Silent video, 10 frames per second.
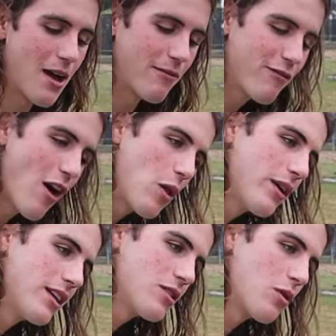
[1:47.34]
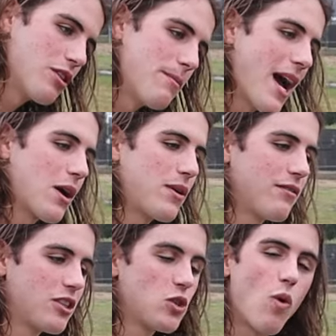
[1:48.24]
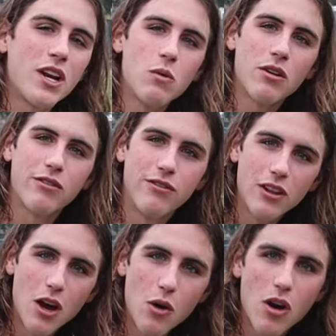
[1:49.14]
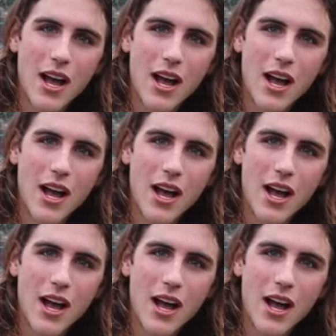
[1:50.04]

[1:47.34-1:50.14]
Following toward the back, we have the 21 Flow